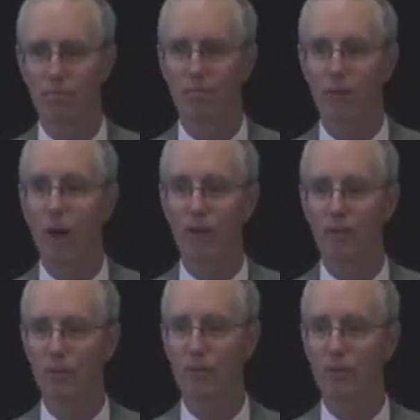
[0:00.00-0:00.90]
None.
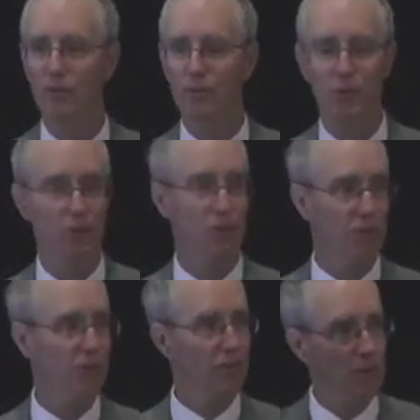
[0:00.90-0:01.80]
You're
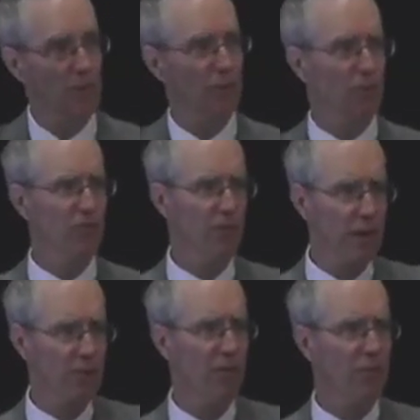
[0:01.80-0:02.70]
supposed to have